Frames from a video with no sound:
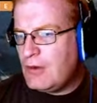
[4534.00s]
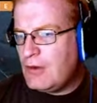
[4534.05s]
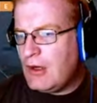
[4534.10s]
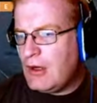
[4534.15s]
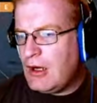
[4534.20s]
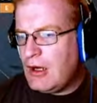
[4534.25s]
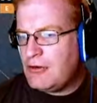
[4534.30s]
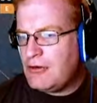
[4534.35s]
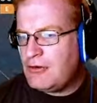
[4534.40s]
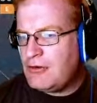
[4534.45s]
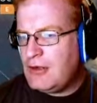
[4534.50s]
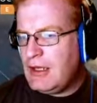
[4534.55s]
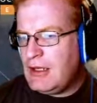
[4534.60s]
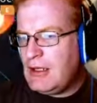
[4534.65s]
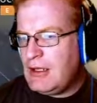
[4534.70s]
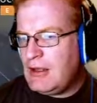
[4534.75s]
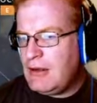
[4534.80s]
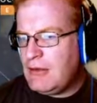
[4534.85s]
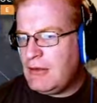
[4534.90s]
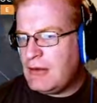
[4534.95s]
one hundred
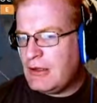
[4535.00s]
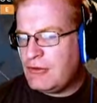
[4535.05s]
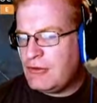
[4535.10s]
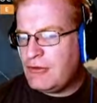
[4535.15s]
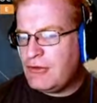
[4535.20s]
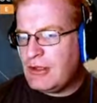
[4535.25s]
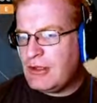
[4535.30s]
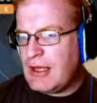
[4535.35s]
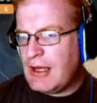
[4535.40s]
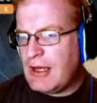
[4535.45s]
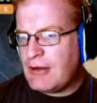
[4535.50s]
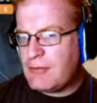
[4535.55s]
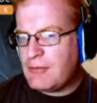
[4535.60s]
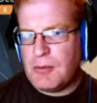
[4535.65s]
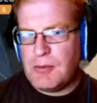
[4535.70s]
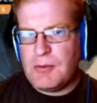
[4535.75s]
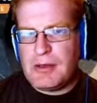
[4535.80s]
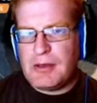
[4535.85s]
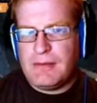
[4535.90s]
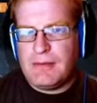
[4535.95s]
eighty nitrogen gas per
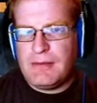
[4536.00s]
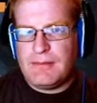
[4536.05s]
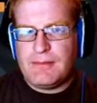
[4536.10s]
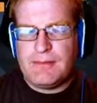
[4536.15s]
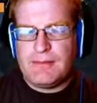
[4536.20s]
minute,